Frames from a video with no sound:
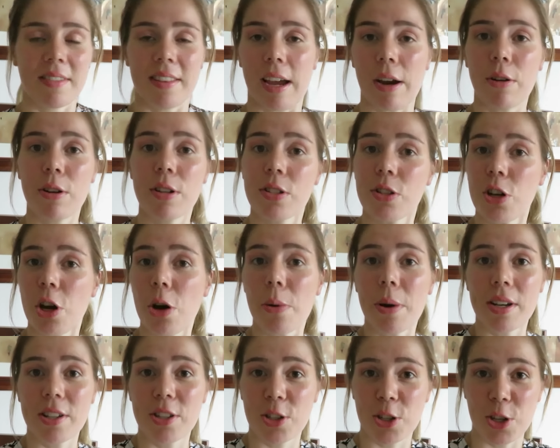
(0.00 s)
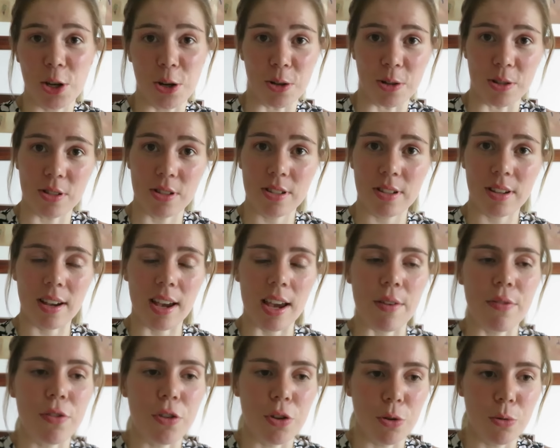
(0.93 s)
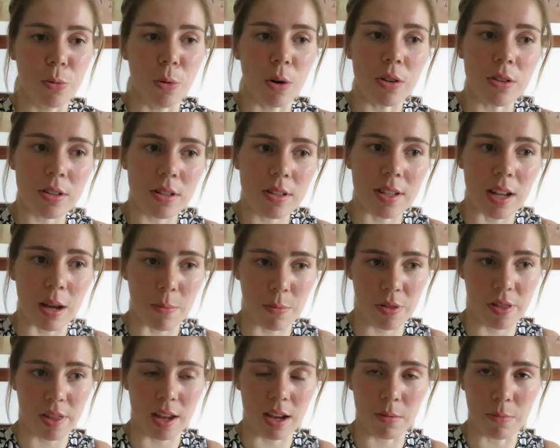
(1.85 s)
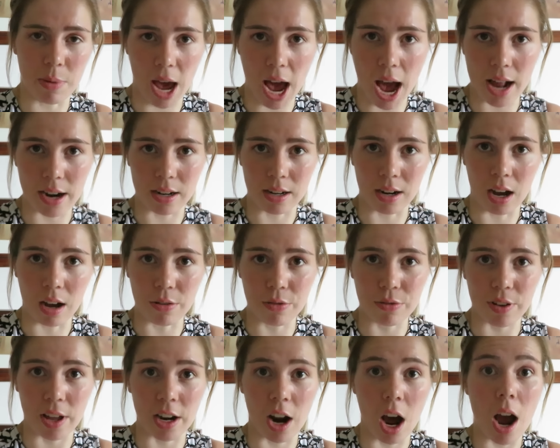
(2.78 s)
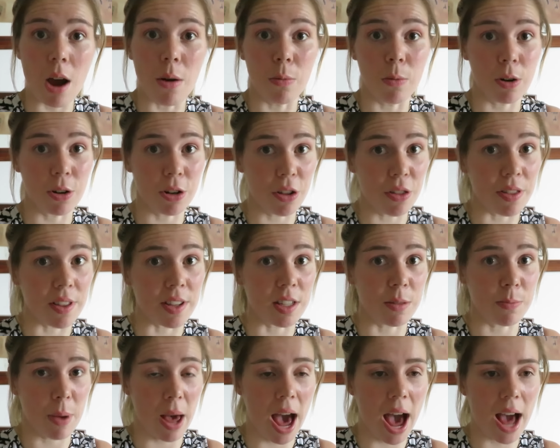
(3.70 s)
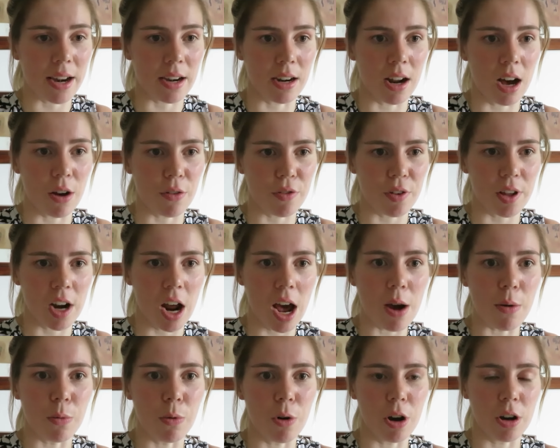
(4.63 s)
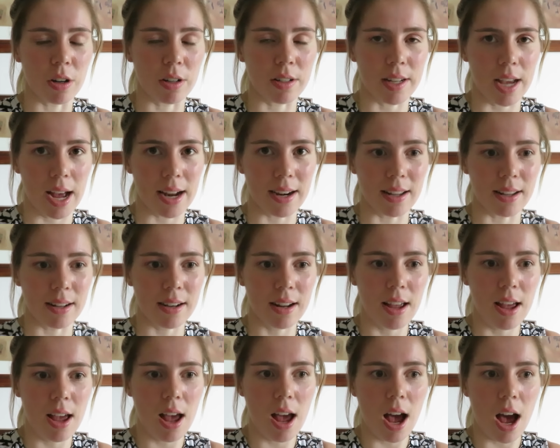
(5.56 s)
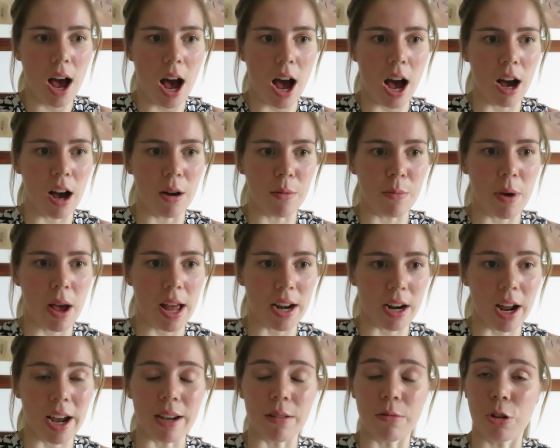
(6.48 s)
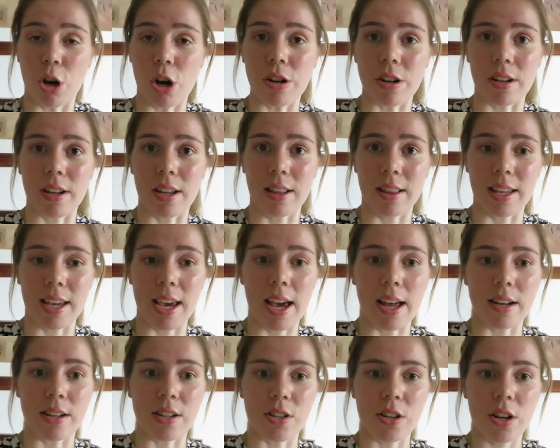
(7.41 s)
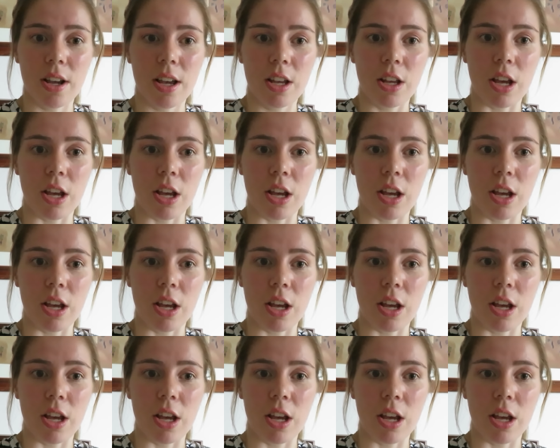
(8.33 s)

There is no excuse if you want something bad enough, and I wanted this bad enough, and I worked at it um, and I got it in the end.